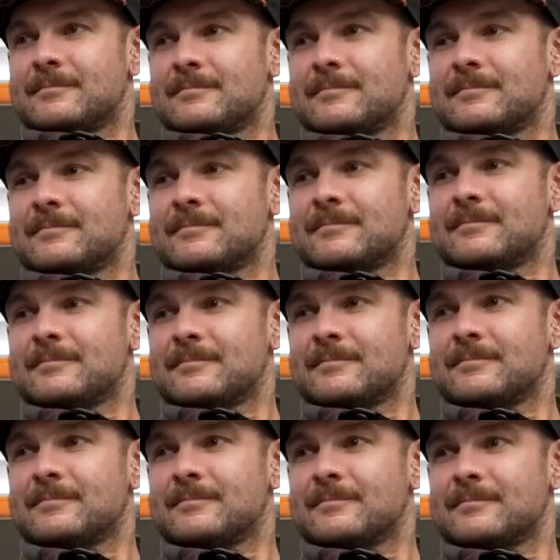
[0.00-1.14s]

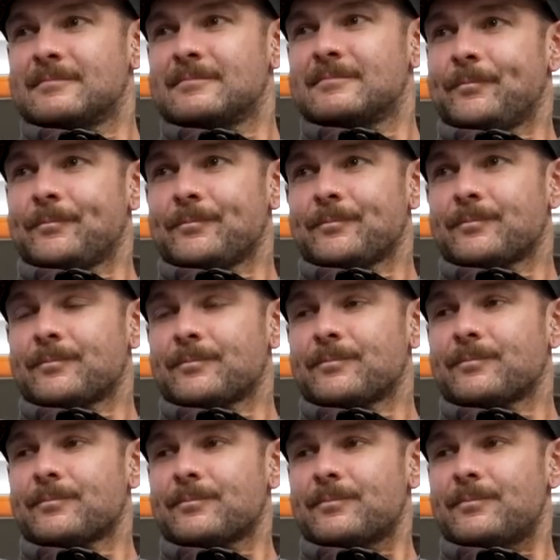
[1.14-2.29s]

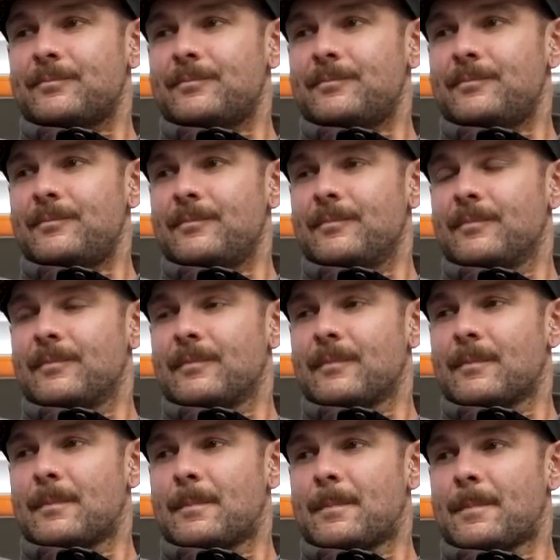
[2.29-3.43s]

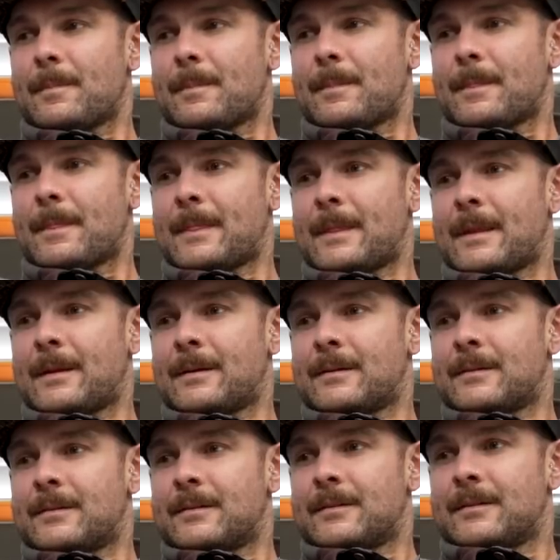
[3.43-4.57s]

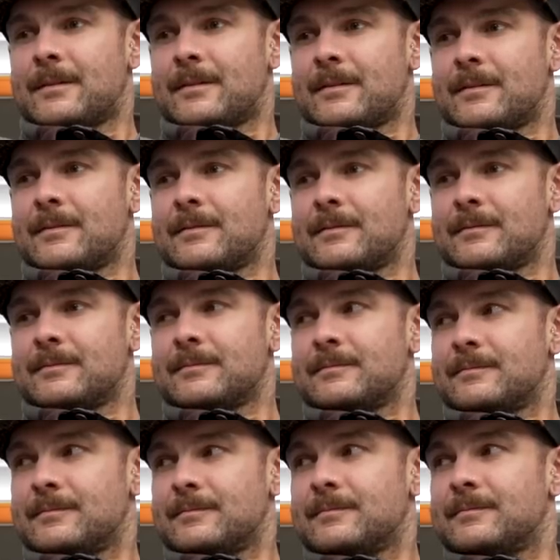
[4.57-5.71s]

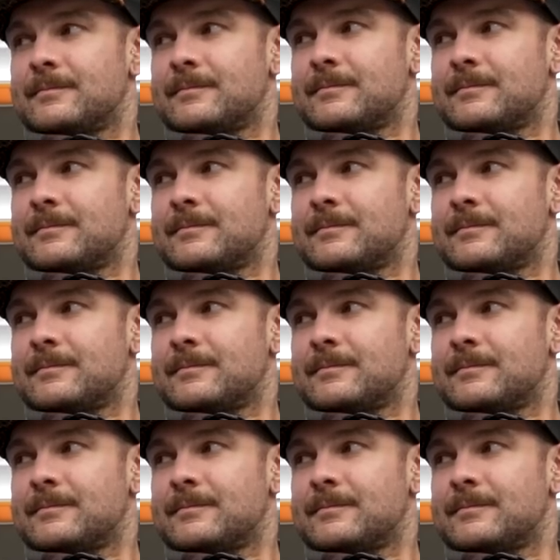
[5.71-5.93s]
This person isn't speaking.